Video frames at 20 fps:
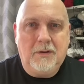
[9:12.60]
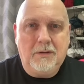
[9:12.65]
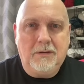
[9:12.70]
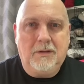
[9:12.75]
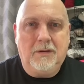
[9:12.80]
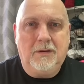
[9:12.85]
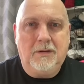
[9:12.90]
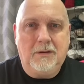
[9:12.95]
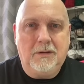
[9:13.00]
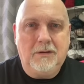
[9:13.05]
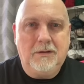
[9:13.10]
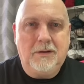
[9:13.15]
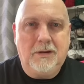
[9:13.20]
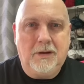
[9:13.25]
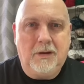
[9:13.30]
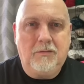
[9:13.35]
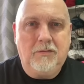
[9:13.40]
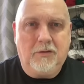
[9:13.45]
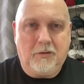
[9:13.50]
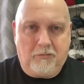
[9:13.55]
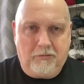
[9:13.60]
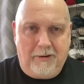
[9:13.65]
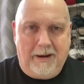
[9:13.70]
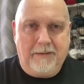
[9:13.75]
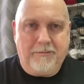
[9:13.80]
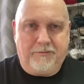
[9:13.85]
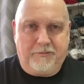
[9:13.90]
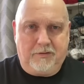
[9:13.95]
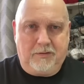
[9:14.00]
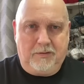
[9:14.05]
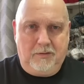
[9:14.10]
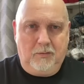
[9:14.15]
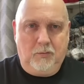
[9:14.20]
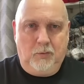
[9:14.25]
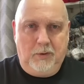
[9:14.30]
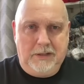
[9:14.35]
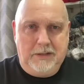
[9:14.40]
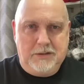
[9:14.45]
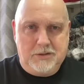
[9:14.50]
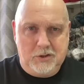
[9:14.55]
that the craft that
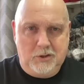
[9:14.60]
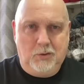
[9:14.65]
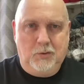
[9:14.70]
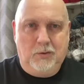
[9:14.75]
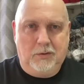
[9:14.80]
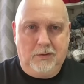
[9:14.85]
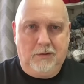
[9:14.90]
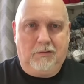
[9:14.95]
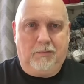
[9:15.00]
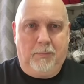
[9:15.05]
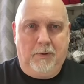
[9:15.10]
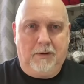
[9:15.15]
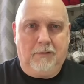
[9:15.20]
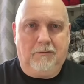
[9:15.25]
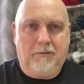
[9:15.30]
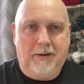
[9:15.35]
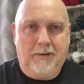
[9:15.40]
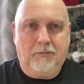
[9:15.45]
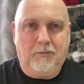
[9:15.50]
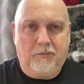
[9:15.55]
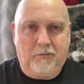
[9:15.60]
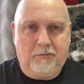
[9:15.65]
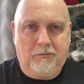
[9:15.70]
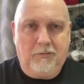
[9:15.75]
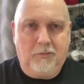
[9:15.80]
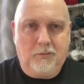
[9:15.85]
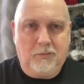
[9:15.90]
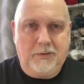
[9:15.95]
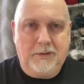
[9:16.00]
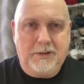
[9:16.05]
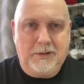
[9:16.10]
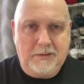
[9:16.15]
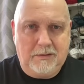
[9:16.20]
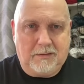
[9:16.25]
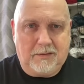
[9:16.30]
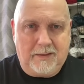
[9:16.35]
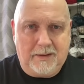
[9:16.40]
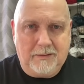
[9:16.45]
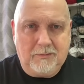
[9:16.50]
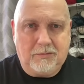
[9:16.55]
we do and has been around for all these
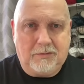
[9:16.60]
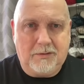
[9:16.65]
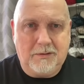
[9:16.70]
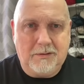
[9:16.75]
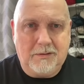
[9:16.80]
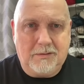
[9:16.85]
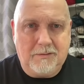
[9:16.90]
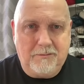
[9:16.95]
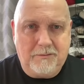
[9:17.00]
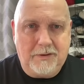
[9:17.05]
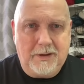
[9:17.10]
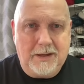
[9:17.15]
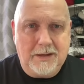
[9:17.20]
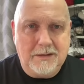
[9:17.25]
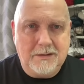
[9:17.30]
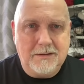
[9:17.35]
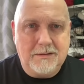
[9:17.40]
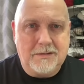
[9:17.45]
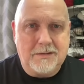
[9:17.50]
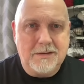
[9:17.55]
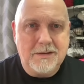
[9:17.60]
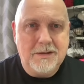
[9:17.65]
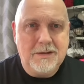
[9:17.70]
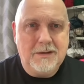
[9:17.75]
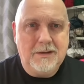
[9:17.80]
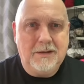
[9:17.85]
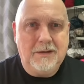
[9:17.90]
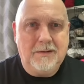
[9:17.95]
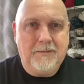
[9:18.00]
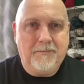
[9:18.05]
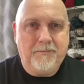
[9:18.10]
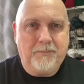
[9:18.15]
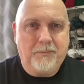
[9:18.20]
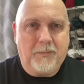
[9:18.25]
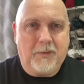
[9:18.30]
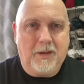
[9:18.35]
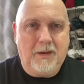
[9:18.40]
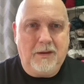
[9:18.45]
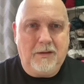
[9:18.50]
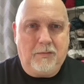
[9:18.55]
thousands of years
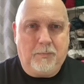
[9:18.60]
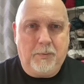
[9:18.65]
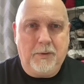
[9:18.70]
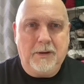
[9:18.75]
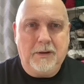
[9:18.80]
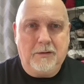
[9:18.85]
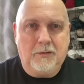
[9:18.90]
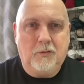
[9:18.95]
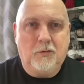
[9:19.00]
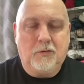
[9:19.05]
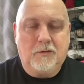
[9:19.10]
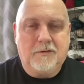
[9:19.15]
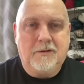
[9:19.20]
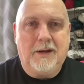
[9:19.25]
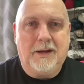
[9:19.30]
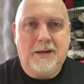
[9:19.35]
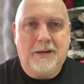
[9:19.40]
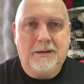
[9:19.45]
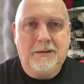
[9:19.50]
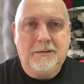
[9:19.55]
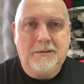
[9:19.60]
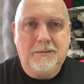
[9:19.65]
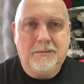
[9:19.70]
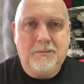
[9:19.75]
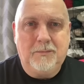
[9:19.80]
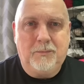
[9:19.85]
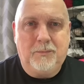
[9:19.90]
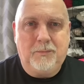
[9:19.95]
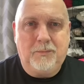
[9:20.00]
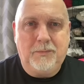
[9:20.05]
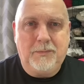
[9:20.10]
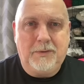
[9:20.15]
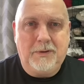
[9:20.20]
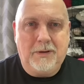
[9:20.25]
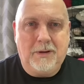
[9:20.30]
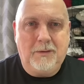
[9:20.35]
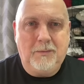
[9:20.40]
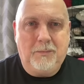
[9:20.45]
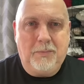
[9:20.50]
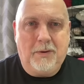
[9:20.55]
is being looked at
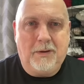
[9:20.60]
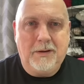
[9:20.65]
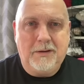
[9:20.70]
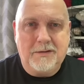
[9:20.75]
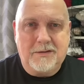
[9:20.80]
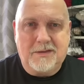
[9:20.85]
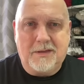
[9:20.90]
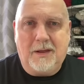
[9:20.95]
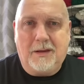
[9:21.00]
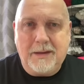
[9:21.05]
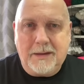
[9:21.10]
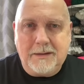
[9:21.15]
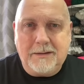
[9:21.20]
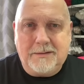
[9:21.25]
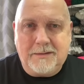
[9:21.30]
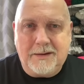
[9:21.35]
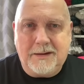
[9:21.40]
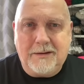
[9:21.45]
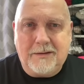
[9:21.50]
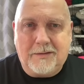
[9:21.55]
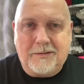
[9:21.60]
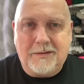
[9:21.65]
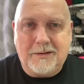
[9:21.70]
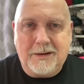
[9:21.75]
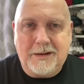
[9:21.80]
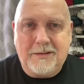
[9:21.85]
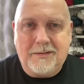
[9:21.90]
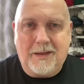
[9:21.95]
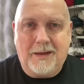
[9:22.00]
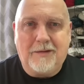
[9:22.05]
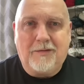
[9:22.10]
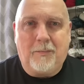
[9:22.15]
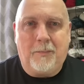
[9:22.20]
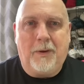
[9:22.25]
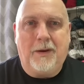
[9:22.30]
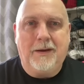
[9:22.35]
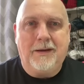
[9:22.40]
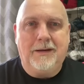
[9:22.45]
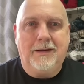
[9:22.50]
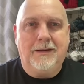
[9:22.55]
by a scientist, and he's
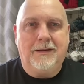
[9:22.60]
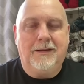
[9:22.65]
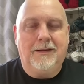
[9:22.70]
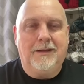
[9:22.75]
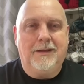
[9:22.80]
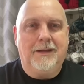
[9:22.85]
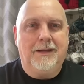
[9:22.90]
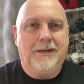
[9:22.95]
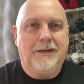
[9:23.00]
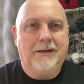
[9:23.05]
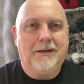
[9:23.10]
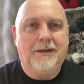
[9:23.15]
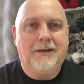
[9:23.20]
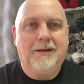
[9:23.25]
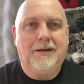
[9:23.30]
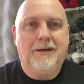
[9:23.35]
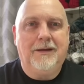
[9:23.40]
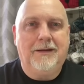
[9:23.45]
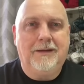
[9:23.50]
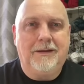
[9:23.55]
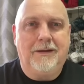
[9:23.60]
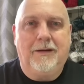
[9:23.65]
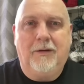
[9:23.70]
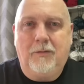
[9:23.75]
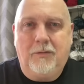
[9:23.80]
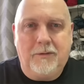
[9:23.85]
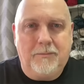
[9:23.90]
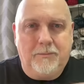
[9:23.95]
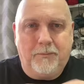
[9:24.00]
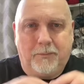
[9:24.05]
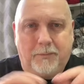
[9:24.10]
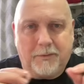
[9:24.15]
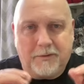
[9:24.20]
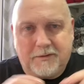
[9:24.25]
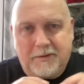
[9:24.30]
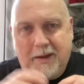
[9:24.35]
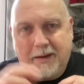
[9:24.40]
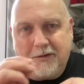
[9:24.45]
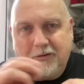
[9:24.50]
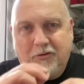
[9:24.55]
explaining the the
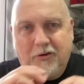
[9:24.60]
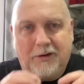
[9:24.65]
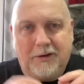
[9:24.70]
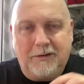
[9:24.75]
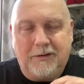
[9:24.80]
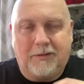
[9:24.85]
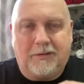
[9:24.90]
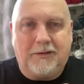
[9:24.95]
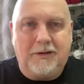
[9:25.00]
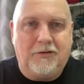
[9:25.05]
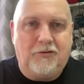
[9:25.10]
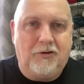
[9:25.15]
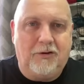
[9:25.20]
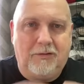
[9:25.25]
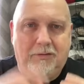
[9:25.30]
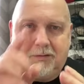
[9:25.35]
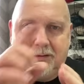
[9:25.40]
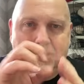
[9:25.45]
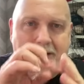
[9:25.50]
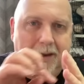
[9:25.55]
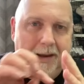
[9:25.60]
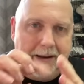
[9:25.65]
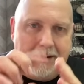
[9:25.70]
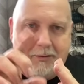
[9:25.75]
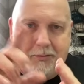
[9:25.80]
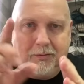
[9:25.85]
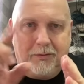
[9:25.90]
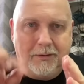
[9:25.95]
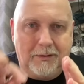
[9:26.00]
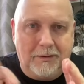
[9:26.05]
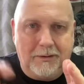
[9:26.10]
tension in the stitches and how